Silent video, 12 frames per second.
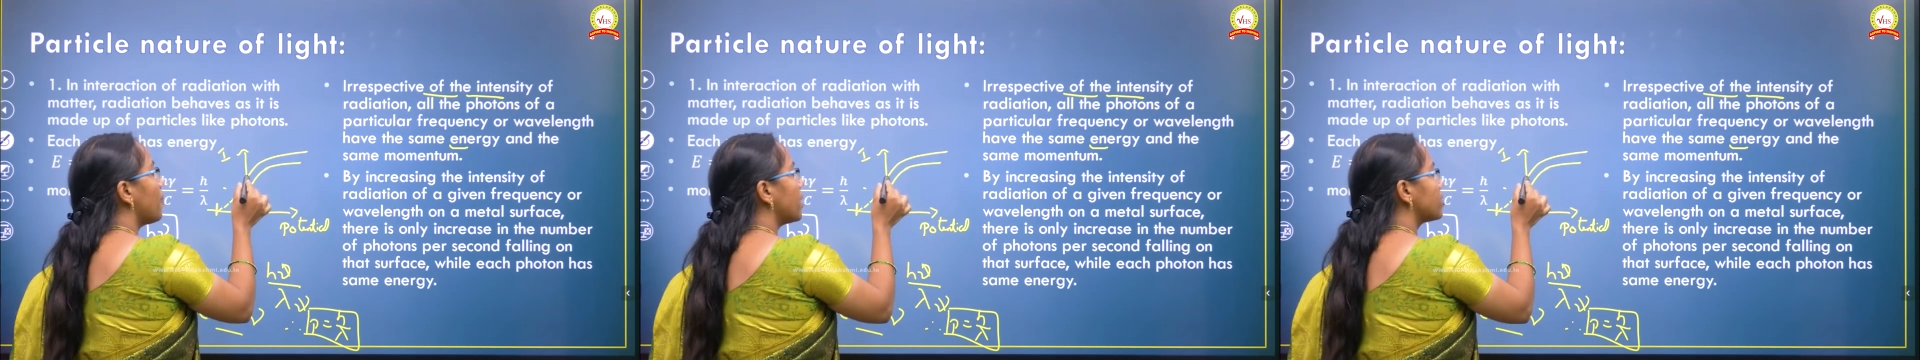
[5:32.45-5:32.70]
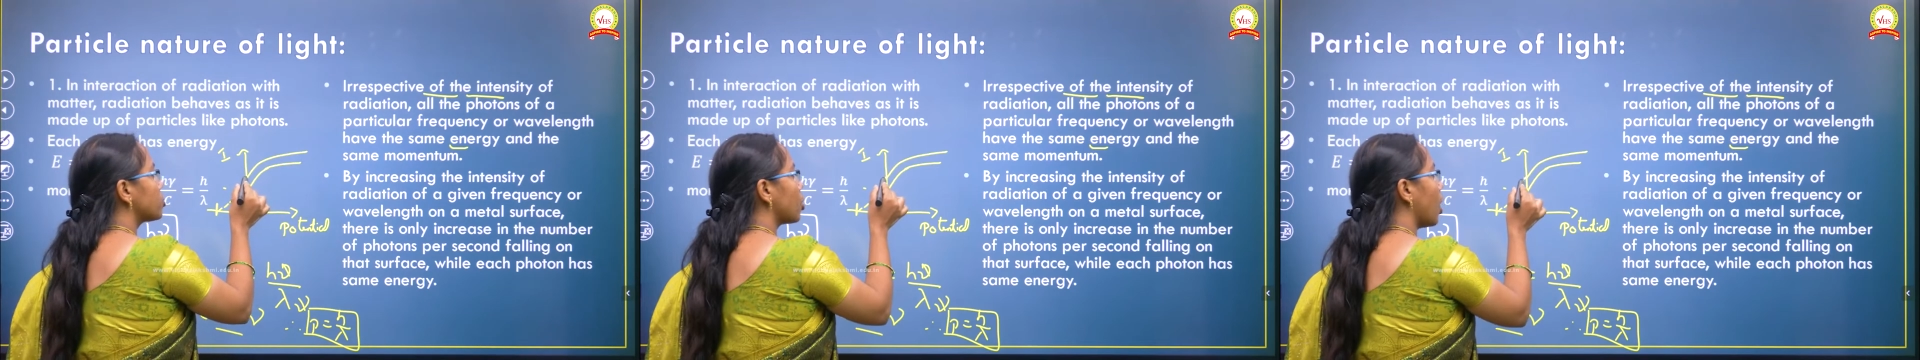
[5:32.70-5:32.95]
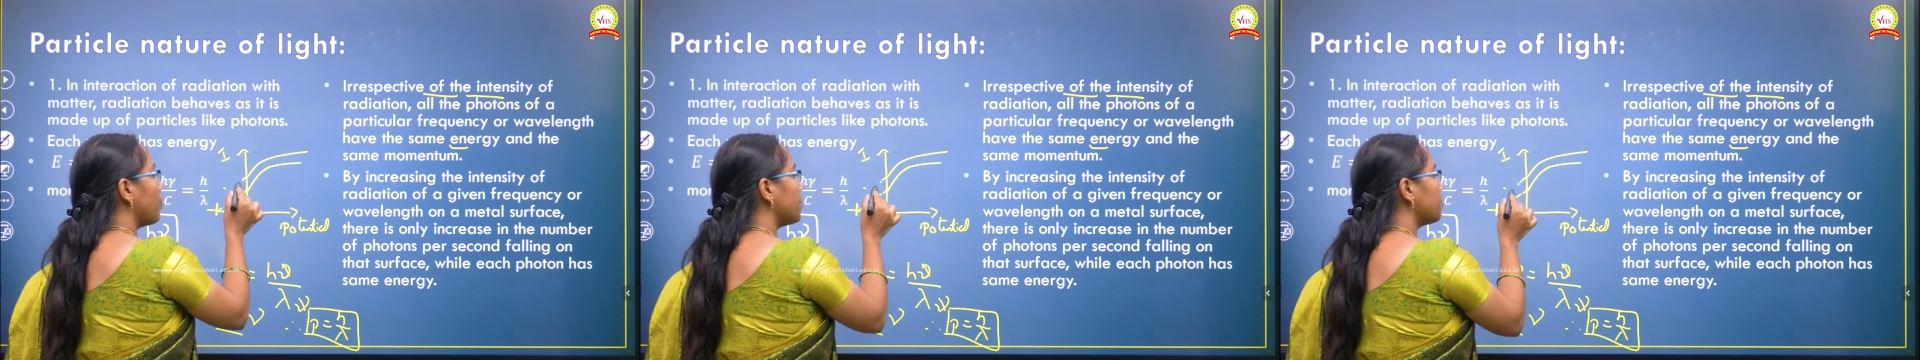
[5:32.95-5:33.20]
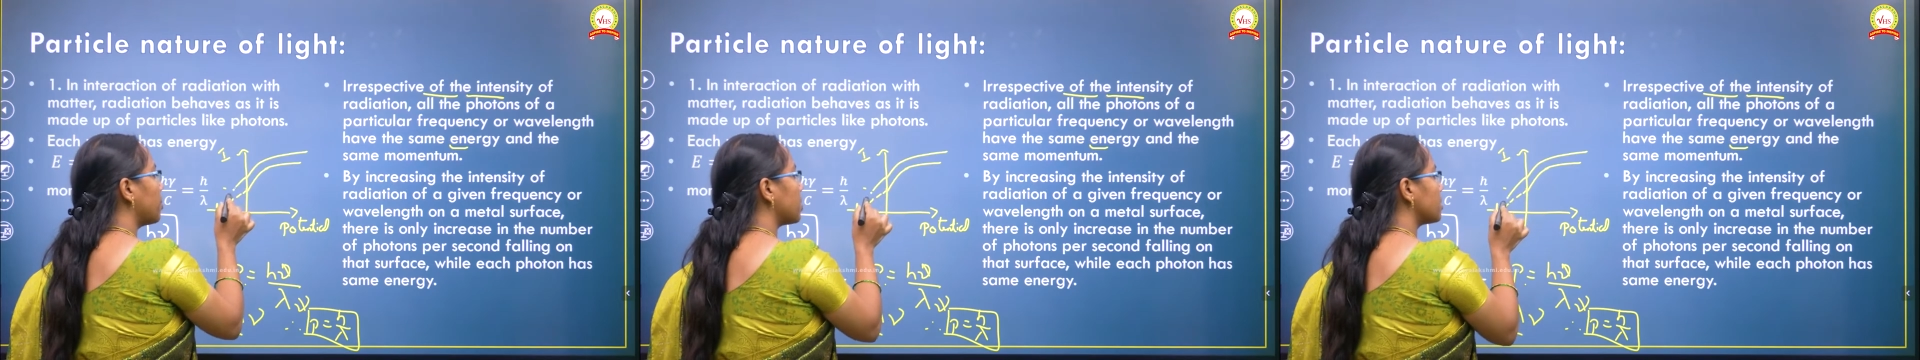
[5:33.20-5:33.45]
but
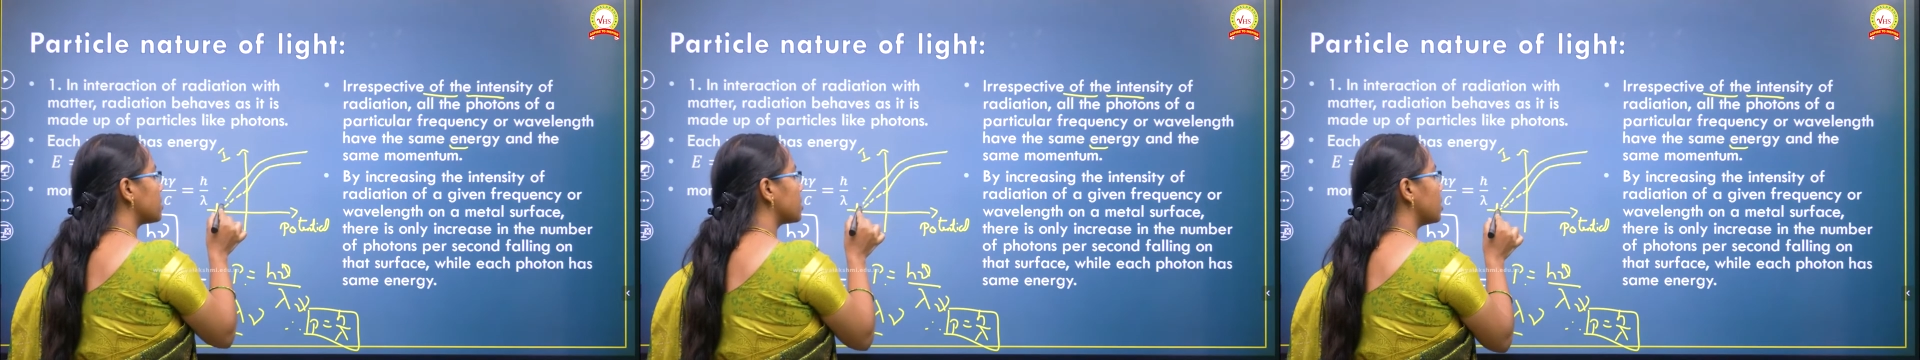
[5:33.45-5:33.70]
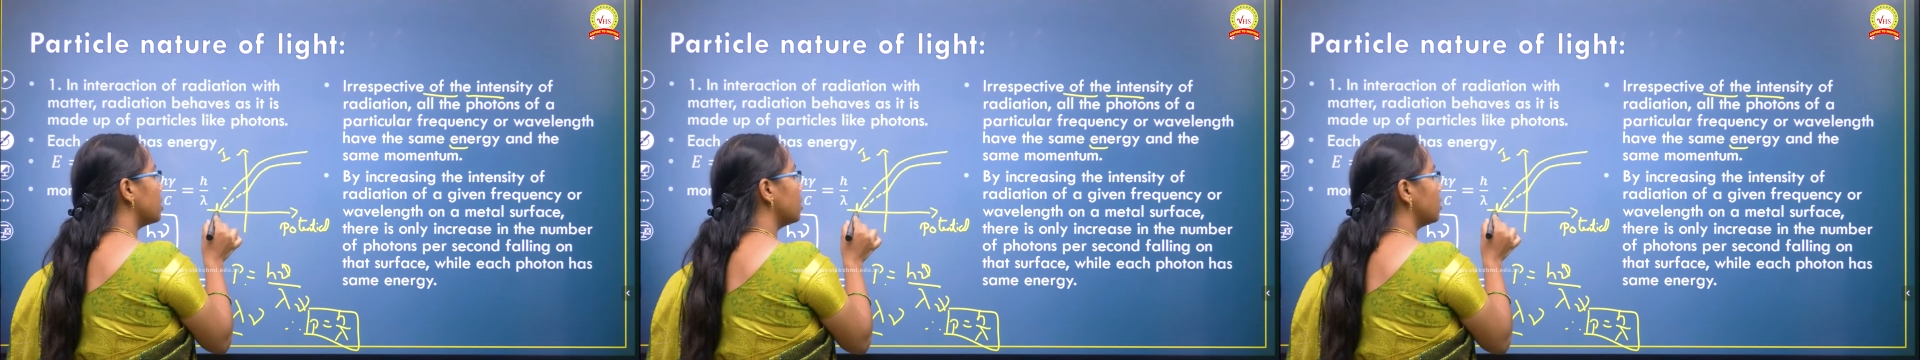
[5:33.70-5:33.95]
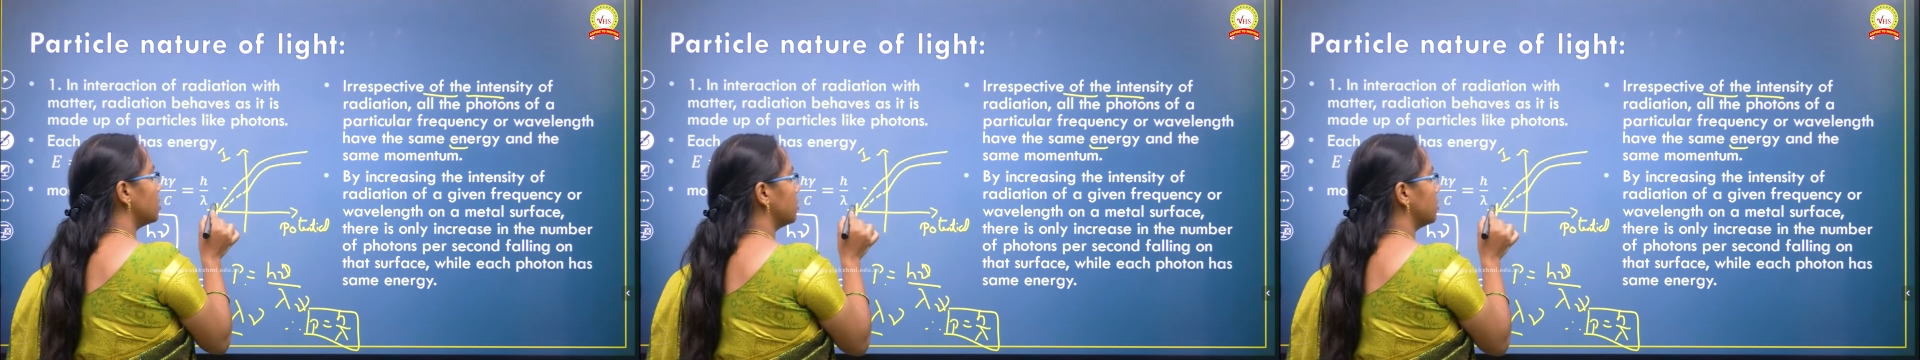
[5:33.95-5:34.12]
stopping potential